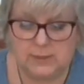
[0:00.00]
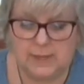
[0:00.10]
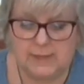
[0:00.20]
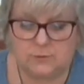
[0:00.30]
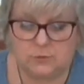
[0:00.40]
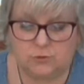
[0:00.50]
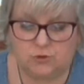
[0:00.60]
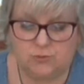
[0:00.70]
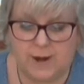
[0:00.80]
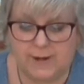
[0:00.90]
it's not
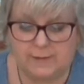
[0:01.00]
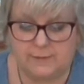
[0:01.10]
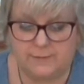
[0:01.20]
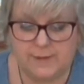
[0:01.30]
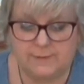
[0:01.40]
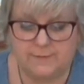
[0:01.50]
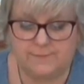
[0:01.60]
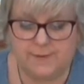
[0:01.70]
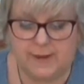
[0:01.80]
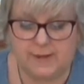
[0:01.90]
straight, so if these are
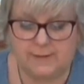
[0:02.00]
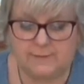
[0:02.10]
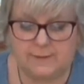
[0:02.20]
fixed